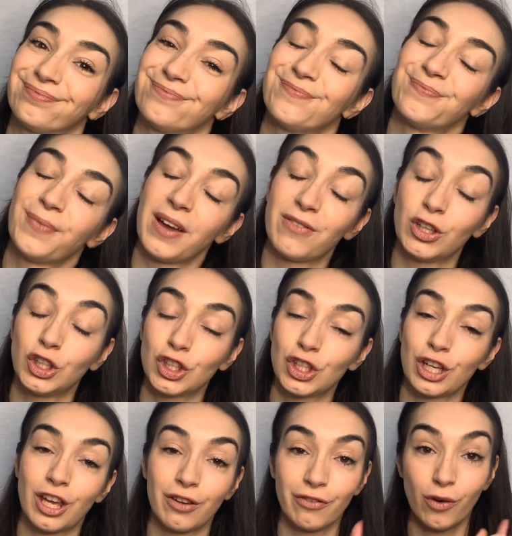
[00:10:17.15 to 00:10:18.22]
But if you're just
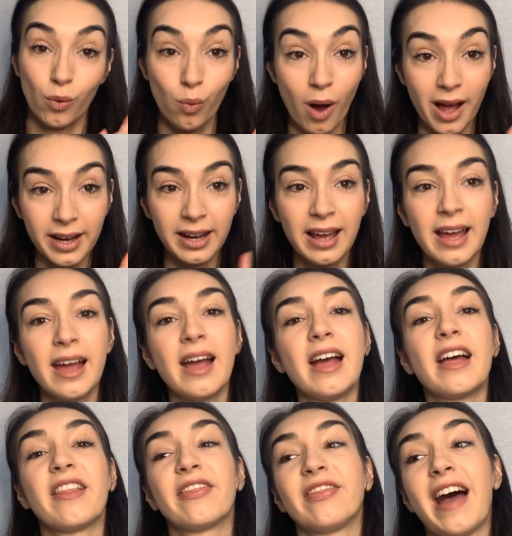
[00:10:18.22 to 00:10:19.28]
looking for one,
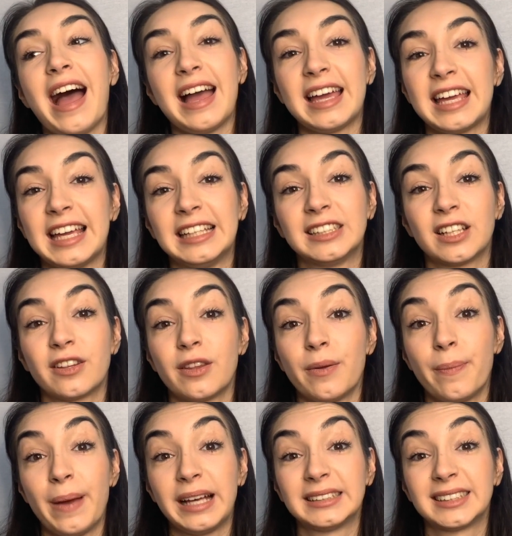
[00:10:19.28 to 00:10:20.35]
that is the
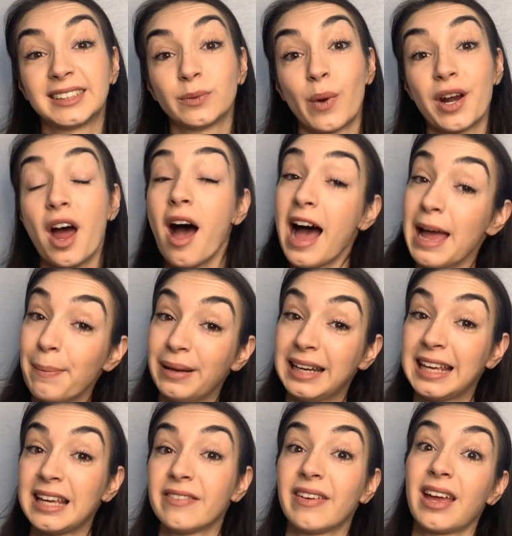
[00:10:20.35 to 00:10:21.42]
best one, I
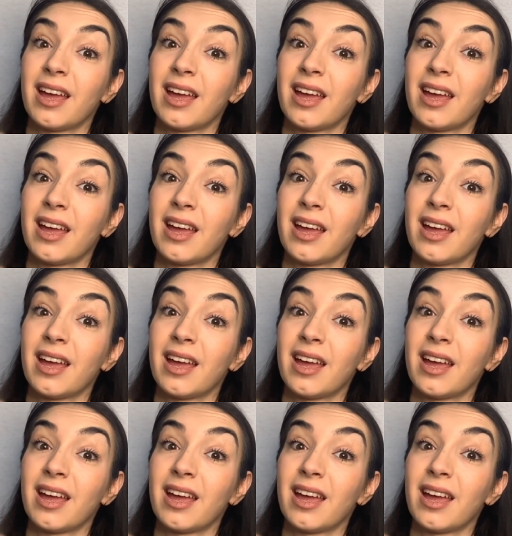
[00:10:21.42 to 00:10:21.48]
believe,